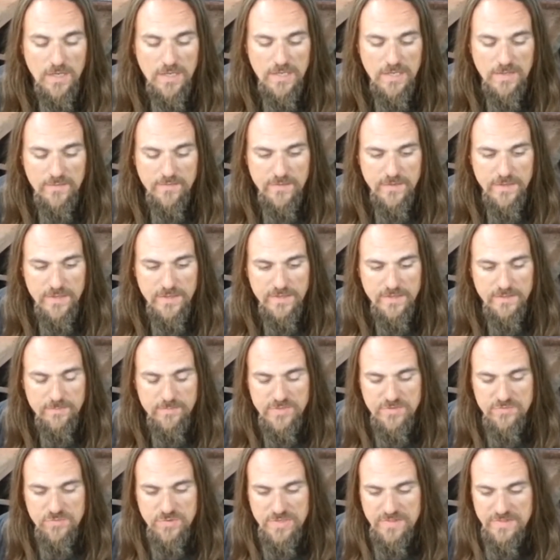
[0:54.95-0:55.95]
And then in
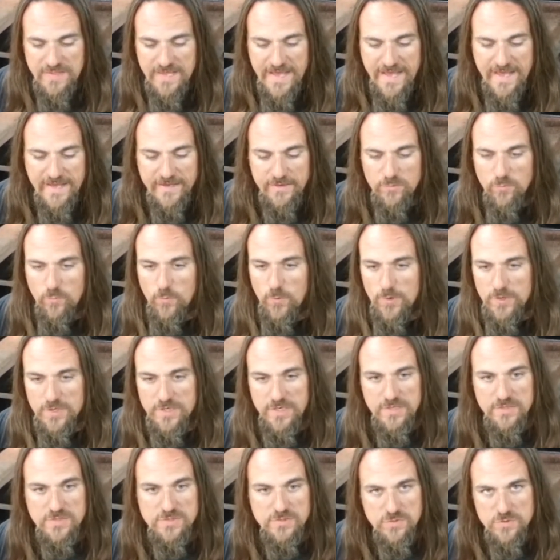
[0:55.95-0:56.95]
between that and
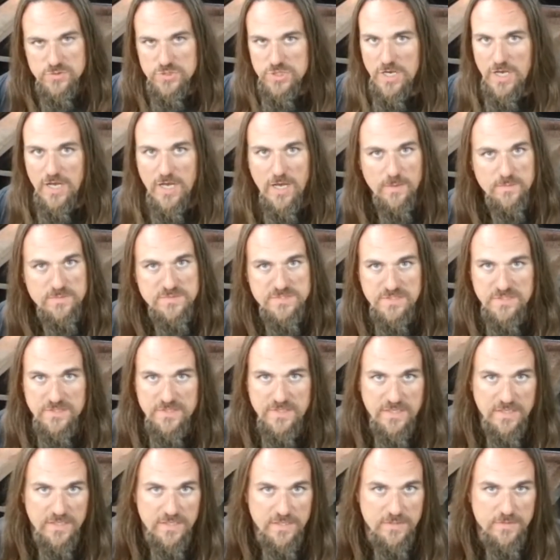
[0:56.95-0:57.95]
working 2 jobs and
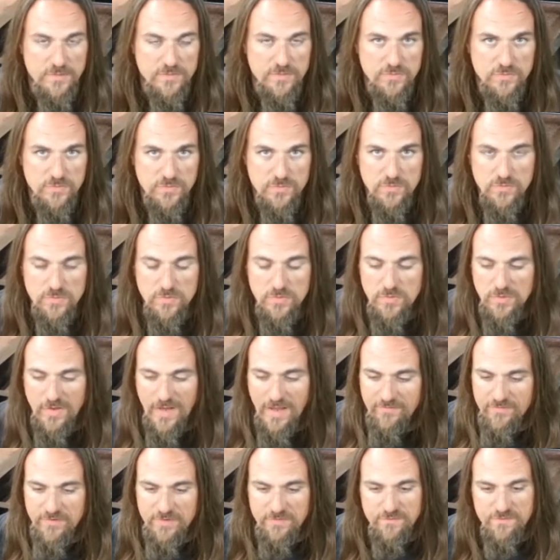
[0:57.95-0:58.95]
then
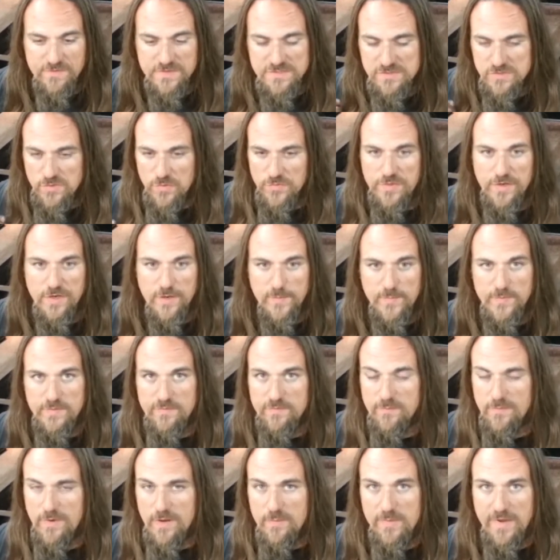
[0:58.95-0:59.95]
having physical therapy
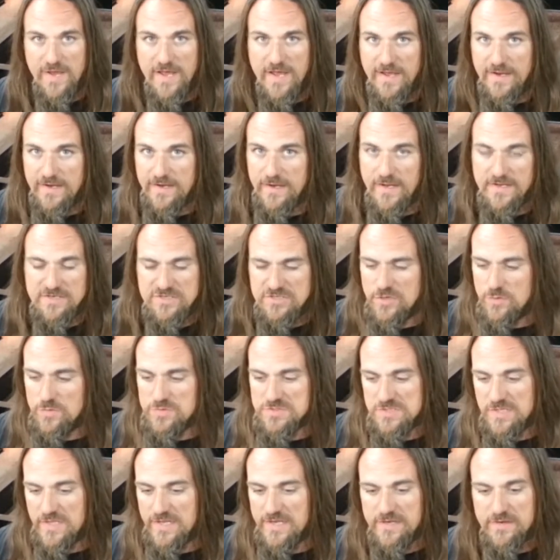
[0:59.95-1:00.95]
for my back, there
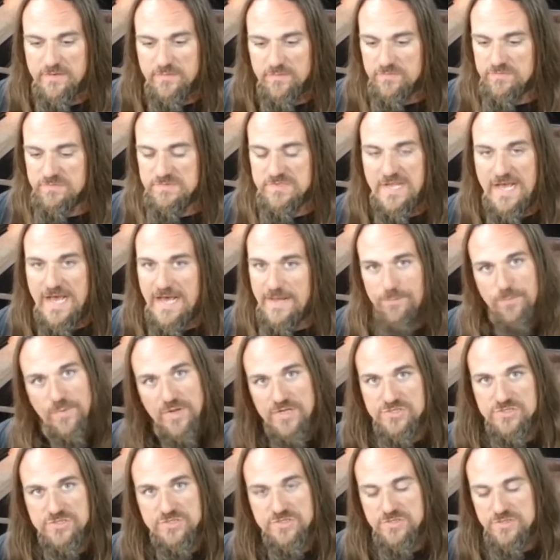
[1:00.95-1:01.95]
was like not
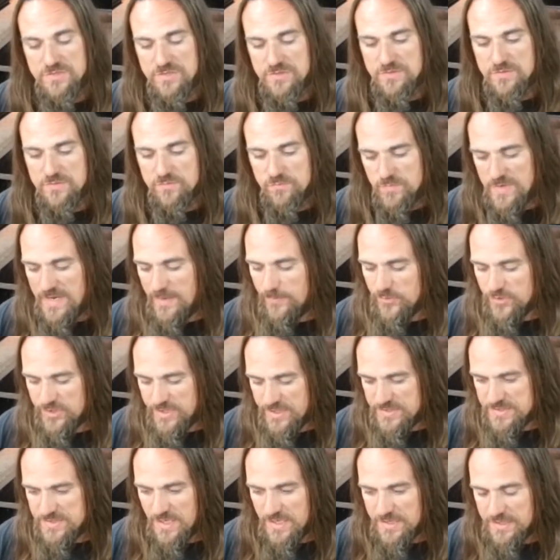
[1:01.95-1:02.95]
much able to
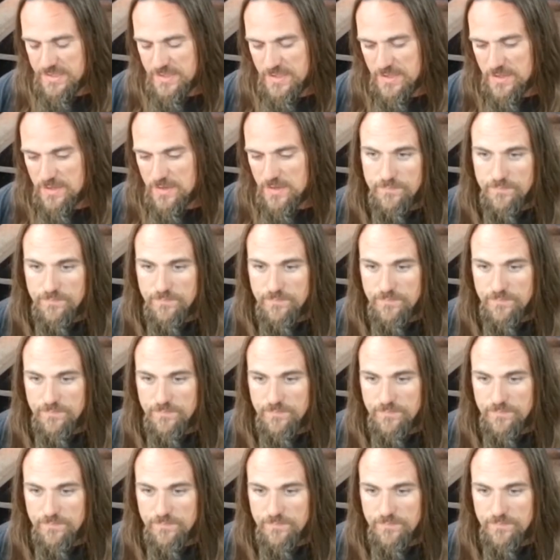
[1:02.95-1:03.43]
get done here.